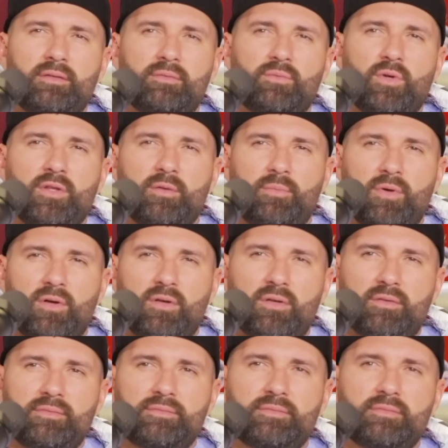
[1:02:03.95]
run the
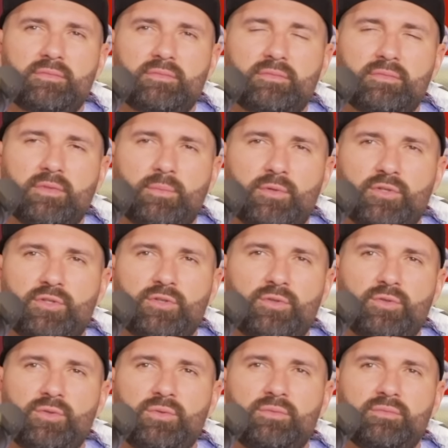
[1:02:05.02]
ball. Number
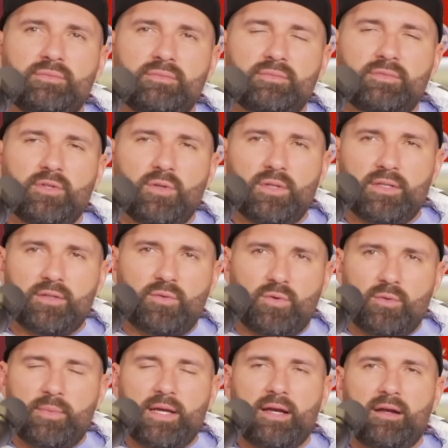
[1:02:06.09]
2, don't let the
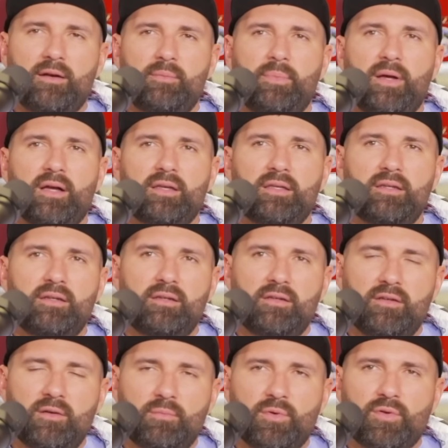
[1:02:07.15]
quarterback out of the pocket.
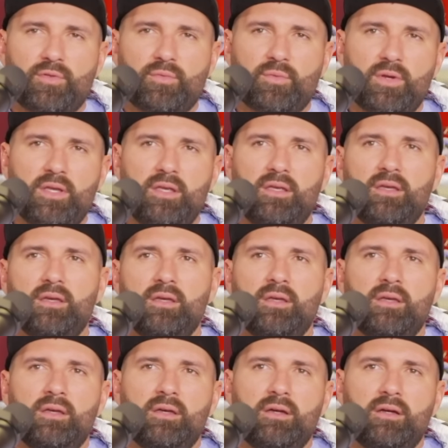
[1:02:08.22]
Number 3,
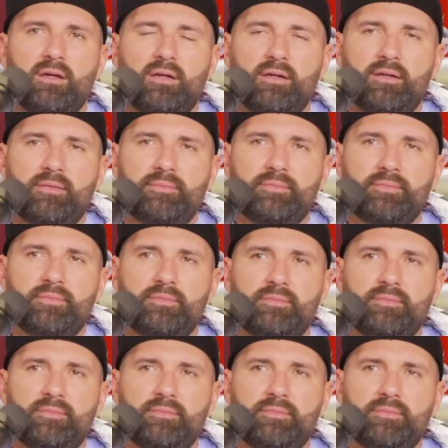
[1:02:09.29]
um